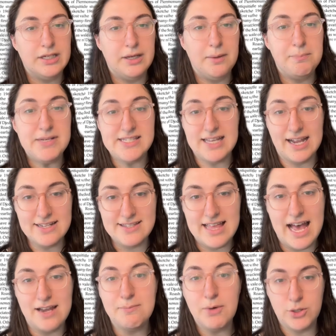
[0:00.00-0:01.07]
Besides
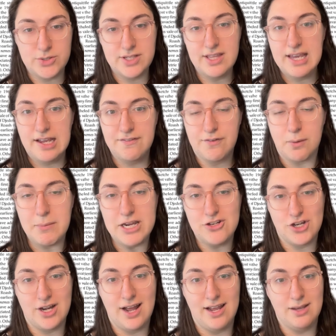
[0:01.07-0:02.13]
that, most of the
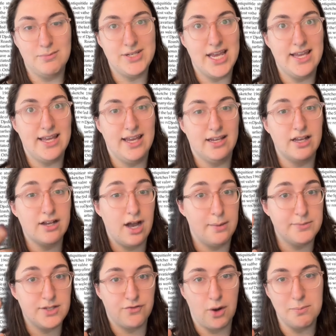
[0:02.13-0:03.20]
information I am taking
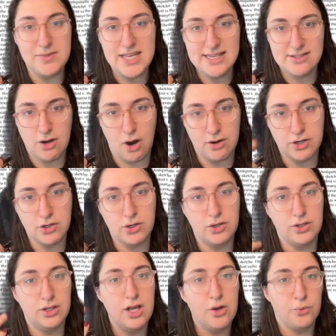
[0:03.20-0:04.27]
comes from this
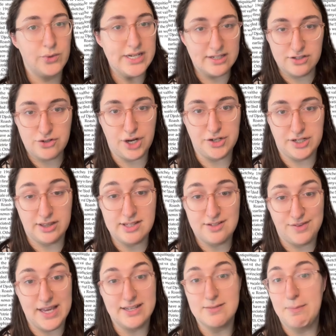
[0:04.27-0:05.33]
article, Reconstructing the
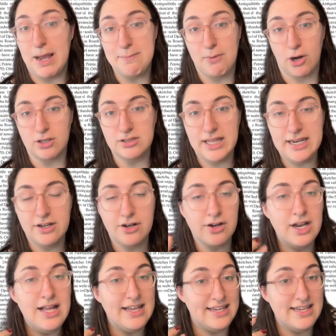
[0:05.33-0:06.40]
Sphinx by Mark Lehner.
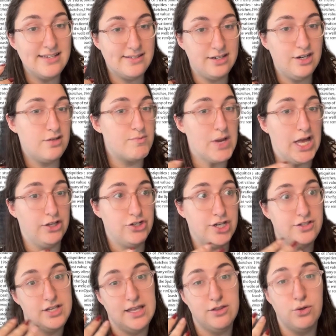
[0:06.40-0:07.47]
He is an
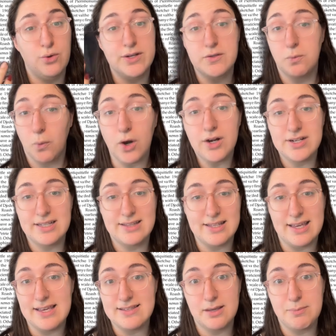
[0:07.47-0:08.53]
Egyptologist who has worked at the
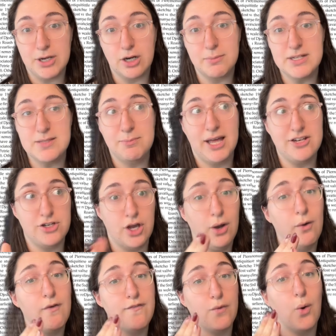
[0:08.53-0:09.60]
Giza Pyramids
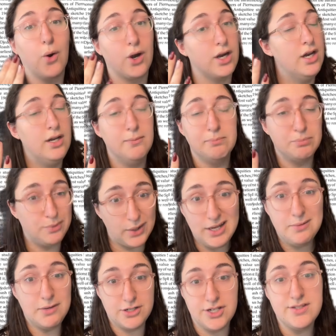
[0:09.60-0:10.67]
Plateau for pretty
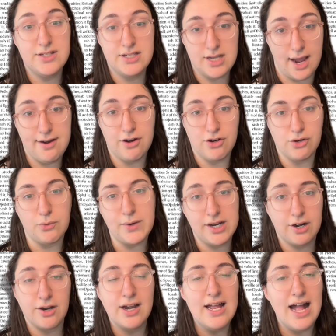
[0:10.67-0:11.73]
much his entire
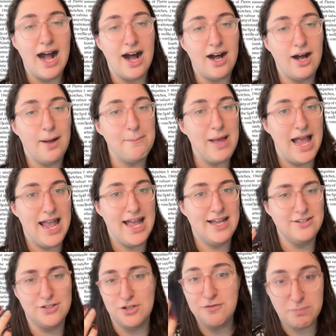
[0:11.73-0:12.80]
career,
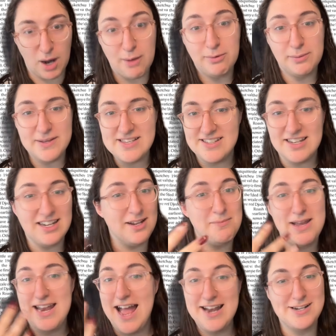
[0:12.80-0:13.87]
and you've probably seen him
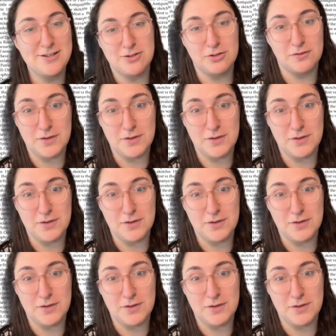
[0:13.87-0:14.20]
in any sort of